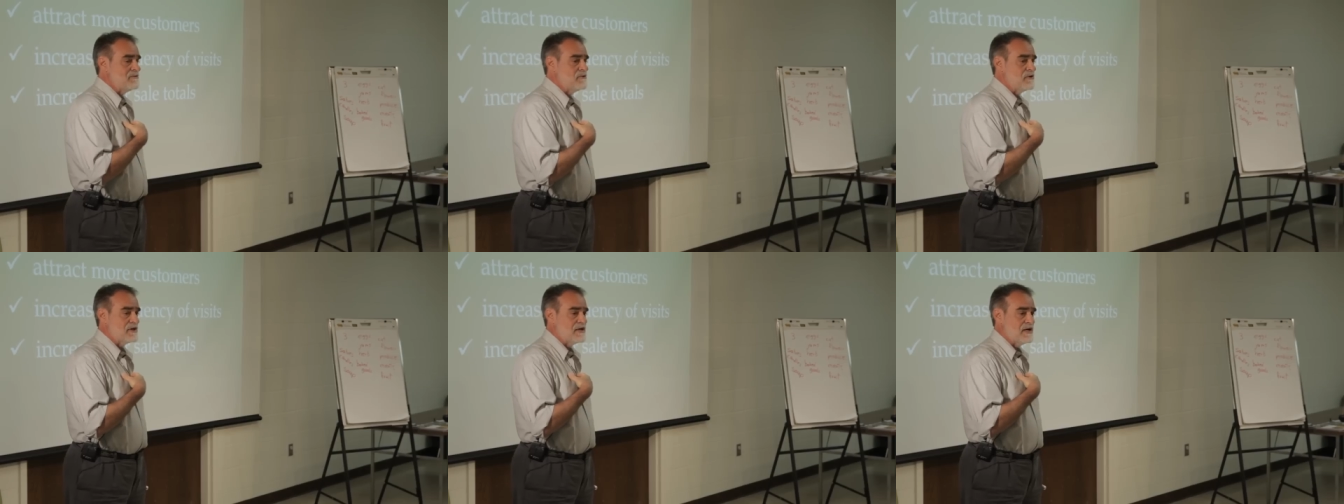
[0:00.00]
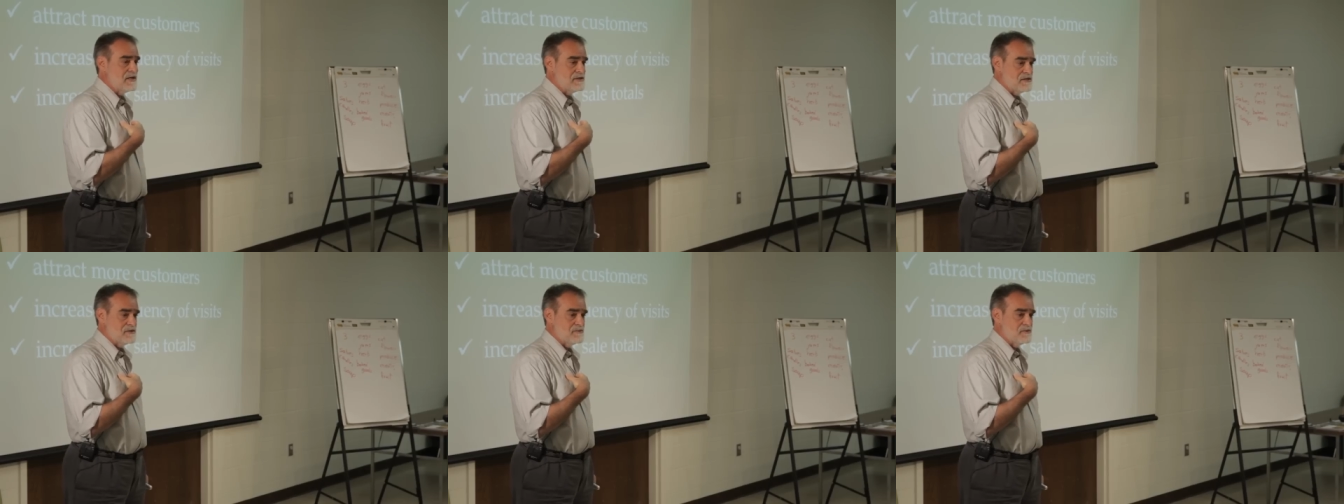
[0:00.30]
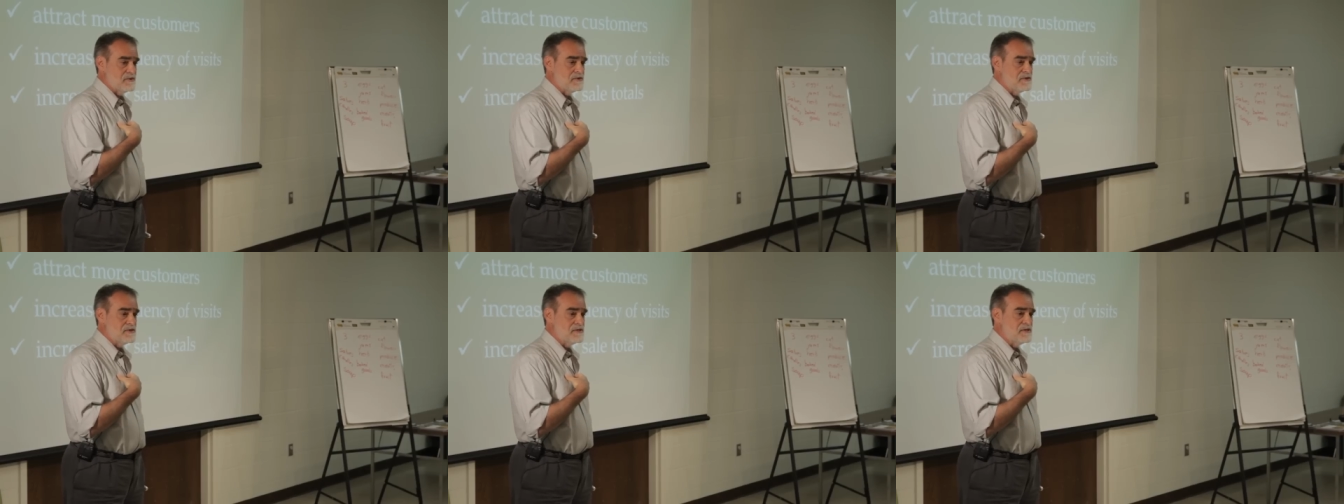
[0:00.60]
more
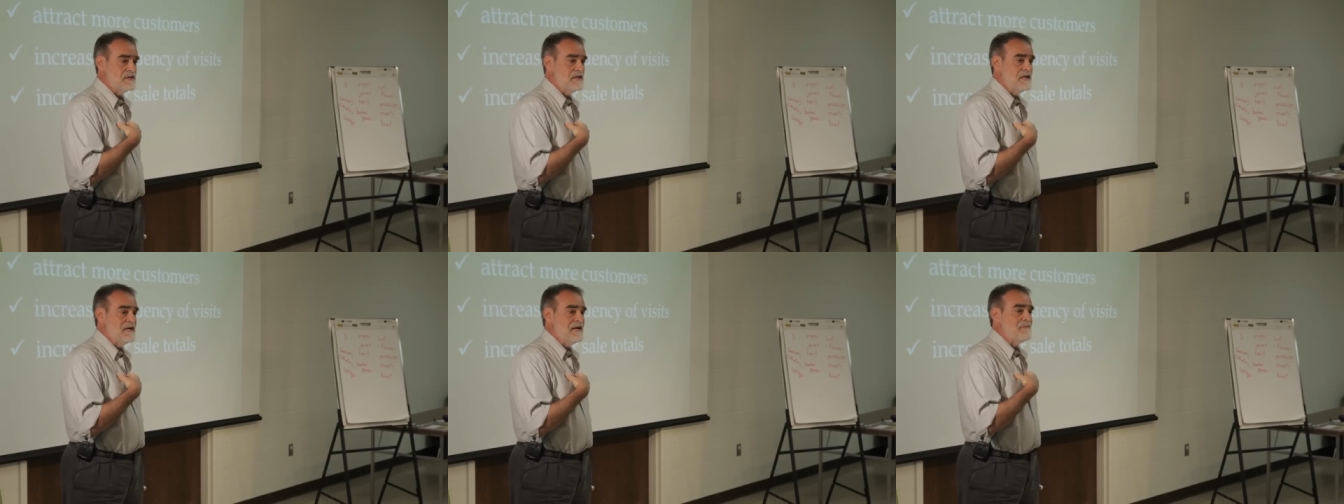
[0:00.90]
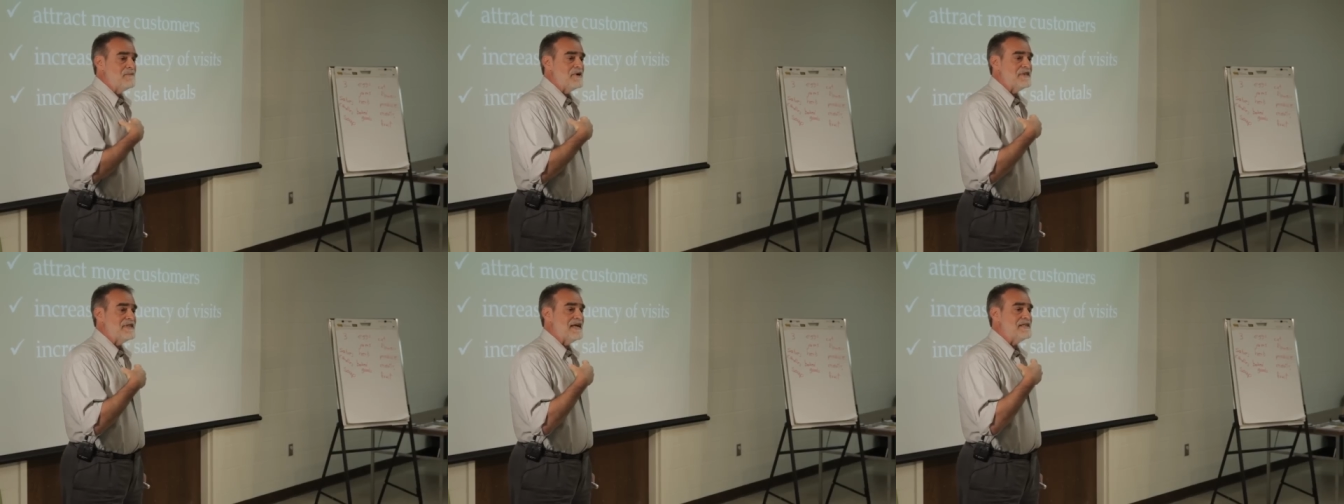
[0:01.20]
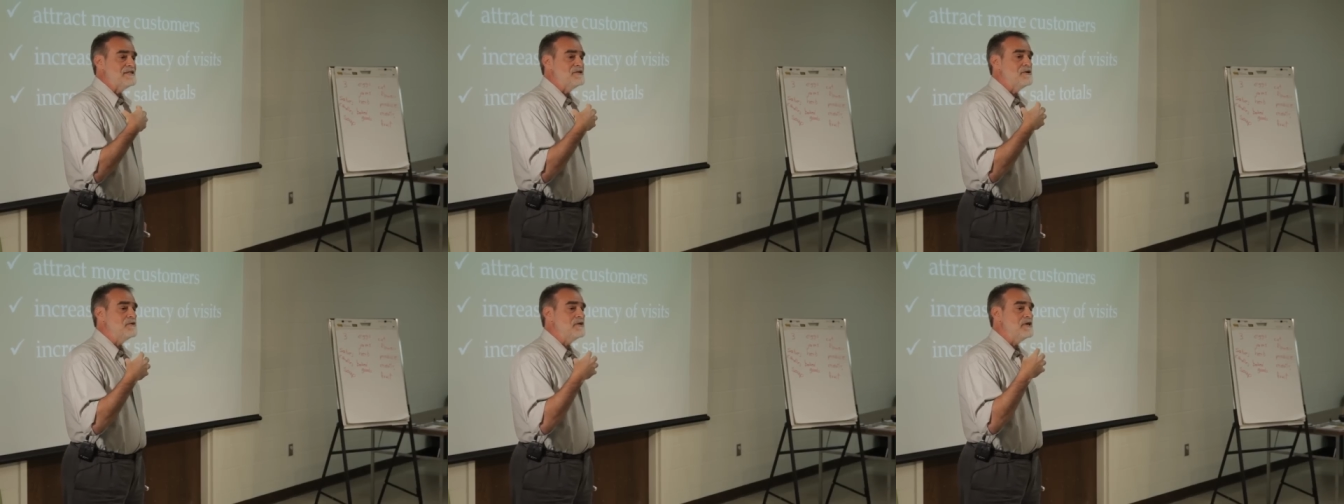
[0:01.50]
customers. But
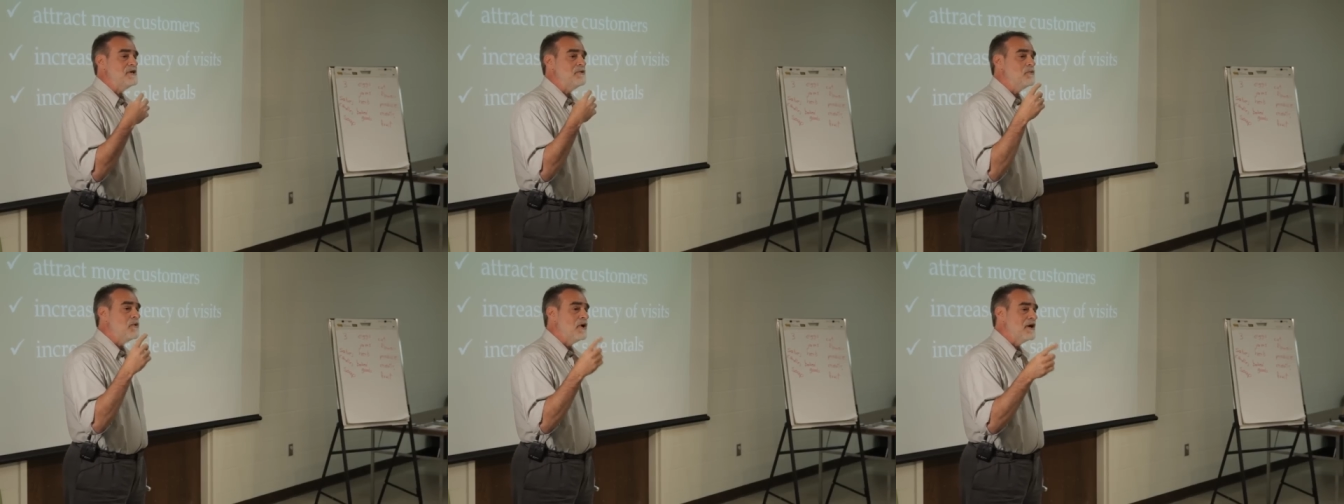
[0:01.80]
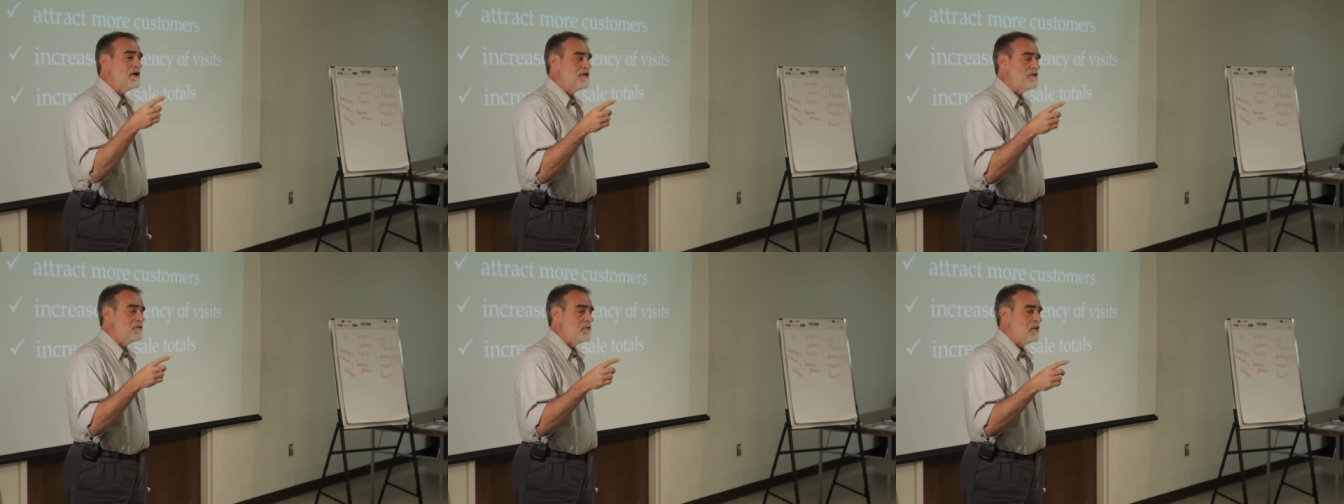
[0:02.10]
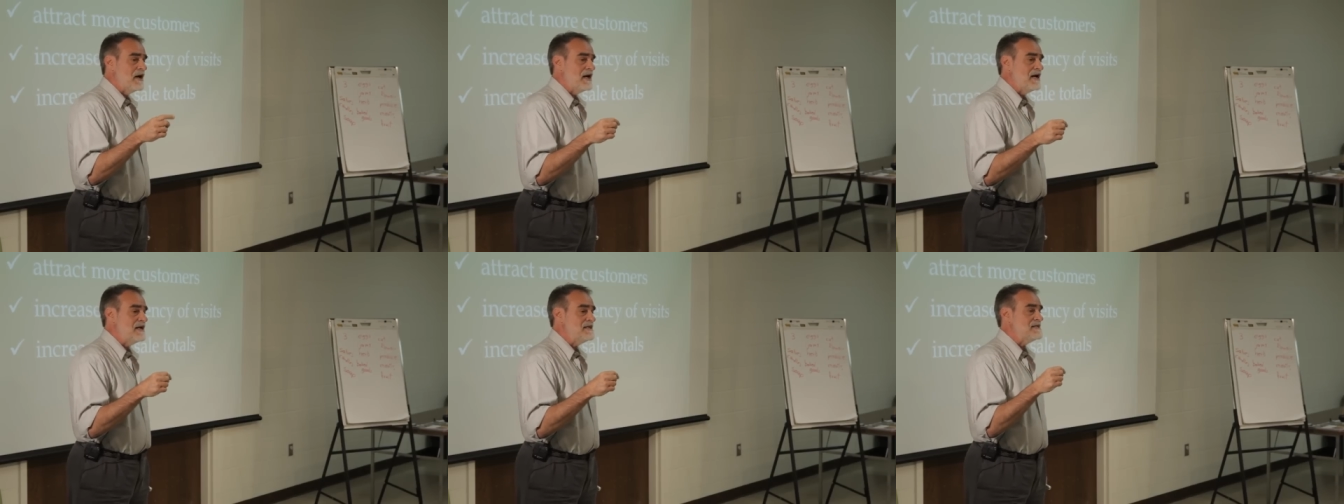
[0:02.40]
that's only one of the
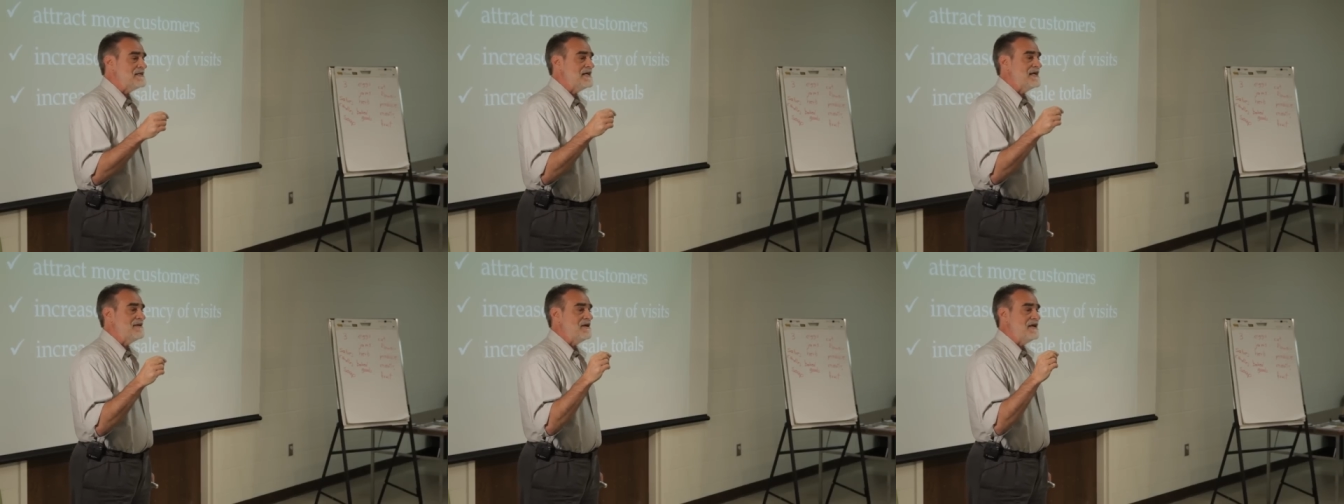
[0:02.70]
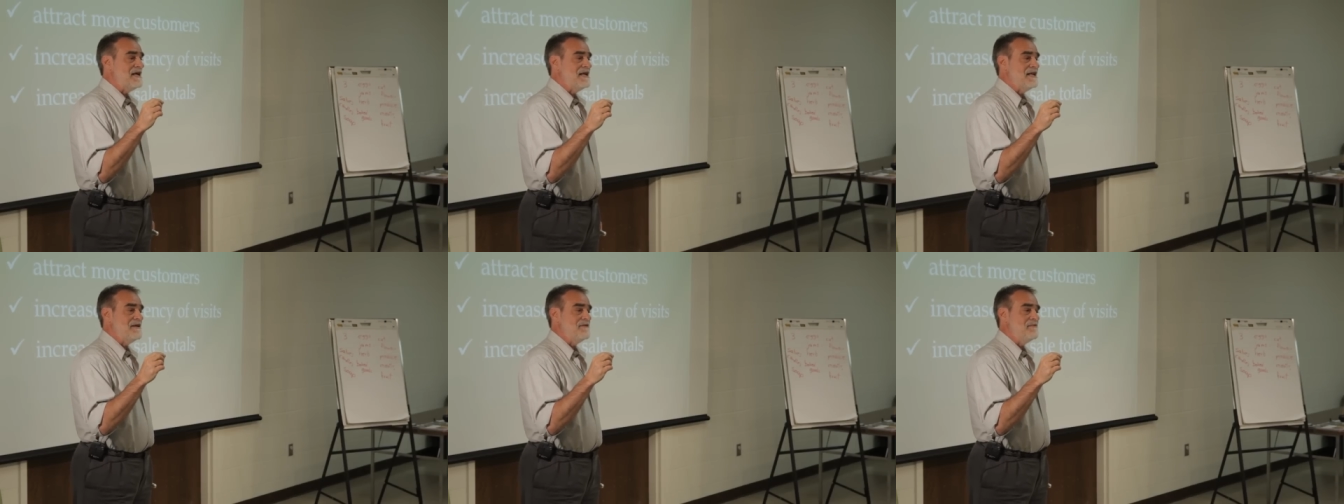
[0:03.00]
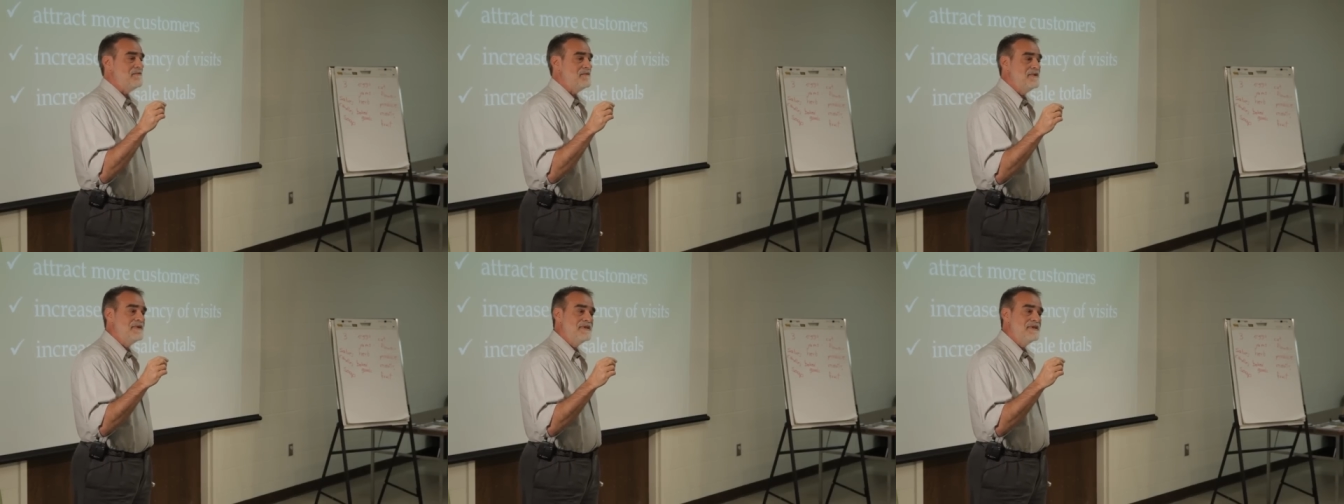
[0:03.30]
ways, and, and, it,